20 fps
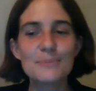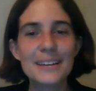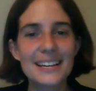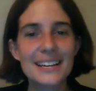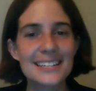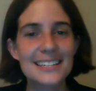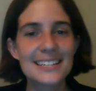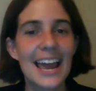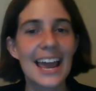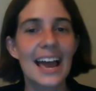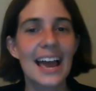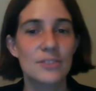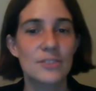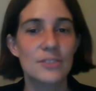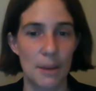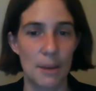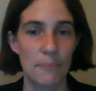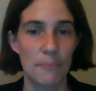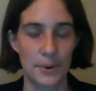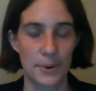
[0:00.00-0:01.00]
because I have
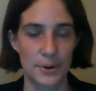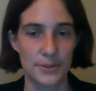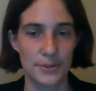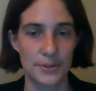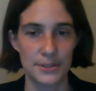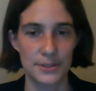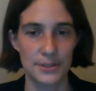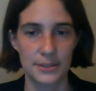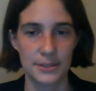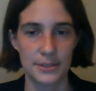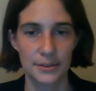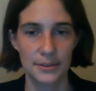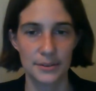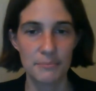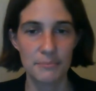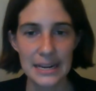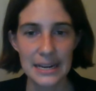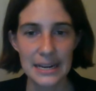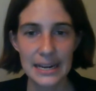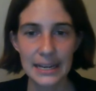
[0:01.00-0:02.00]
dumpers,
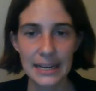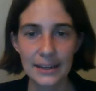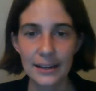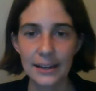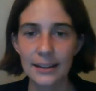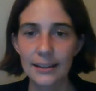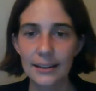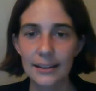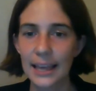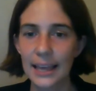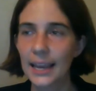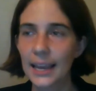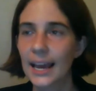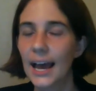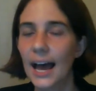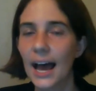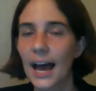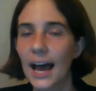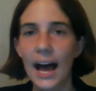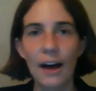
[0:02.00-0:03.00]
meaning like
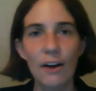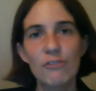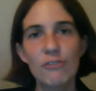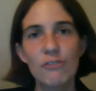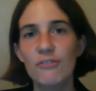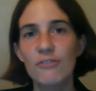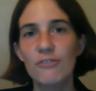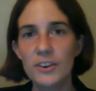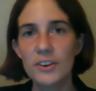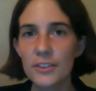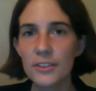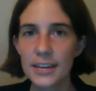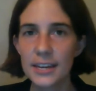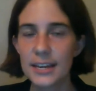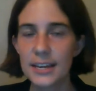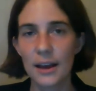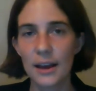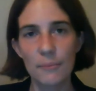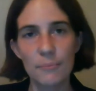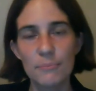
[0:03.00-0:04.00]
I'll fill
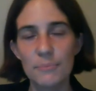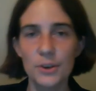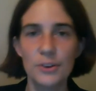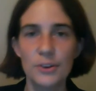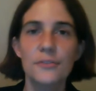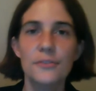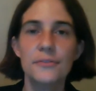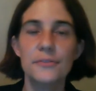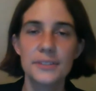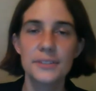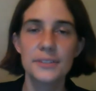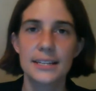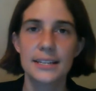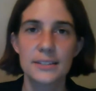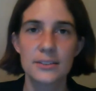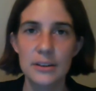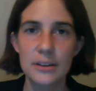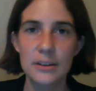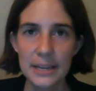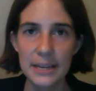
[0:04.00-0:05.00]
like a beautiful
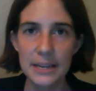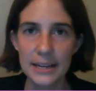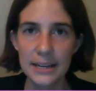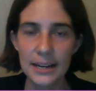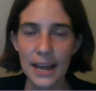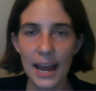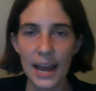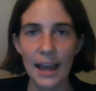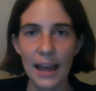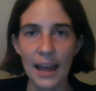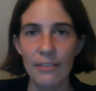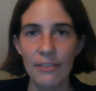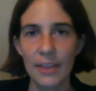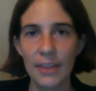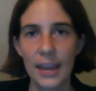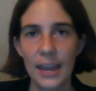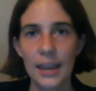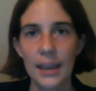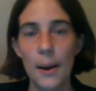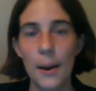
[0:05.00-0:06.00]
sensory bin and
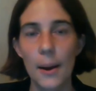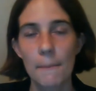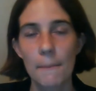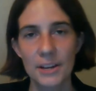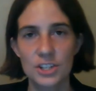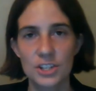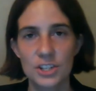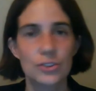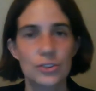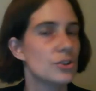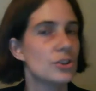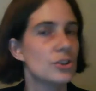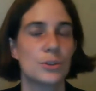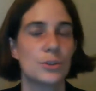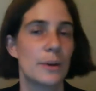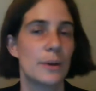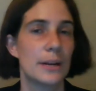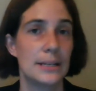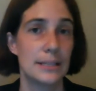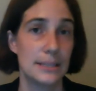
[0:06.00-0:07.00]
like my children just
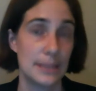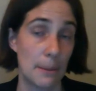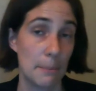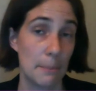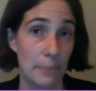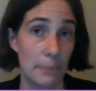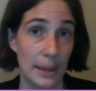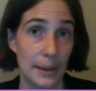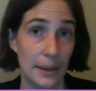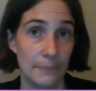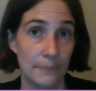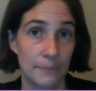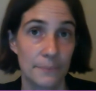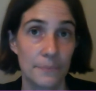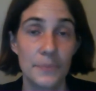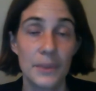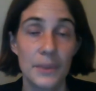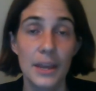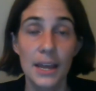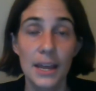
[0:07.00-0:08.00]
want to dump it.
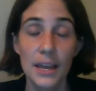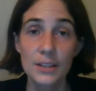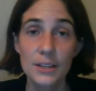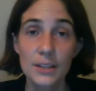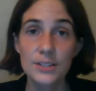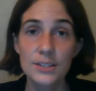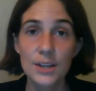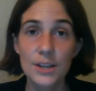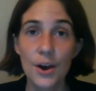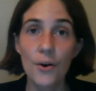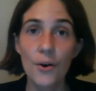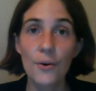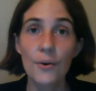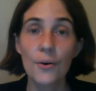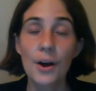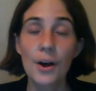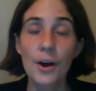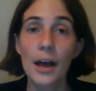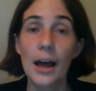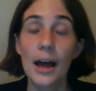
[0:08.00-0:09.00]

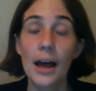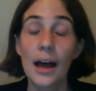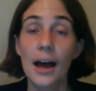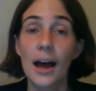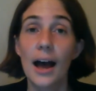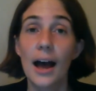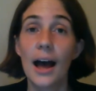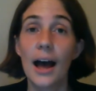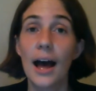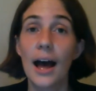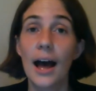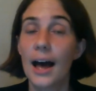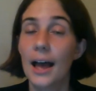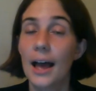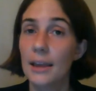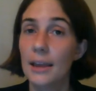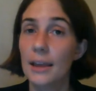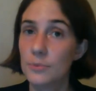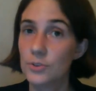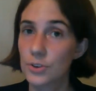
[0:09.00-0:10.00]
So
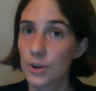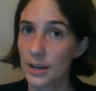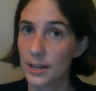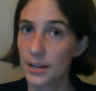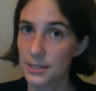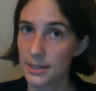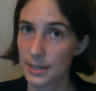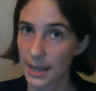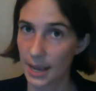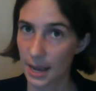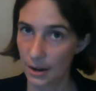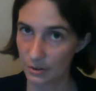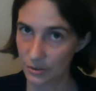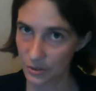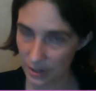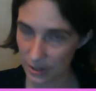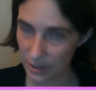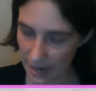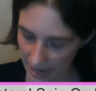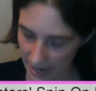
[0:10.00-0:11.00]
I'm trying to
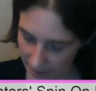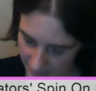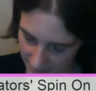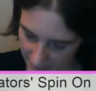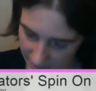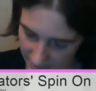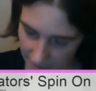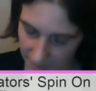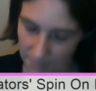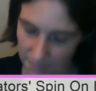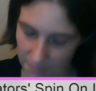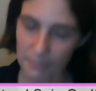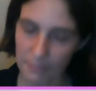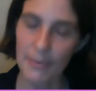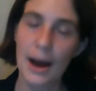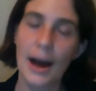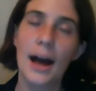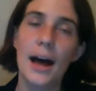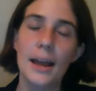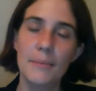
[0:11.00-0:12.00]
counteract
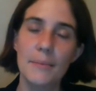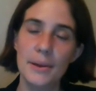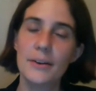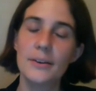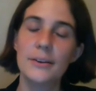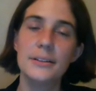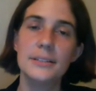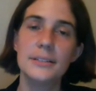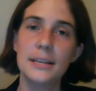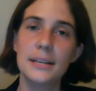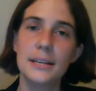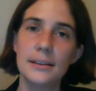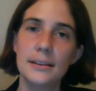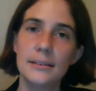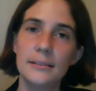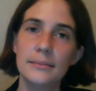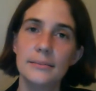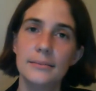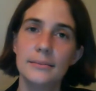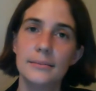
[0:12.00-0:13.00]
my
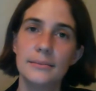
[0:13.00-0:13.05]
parenting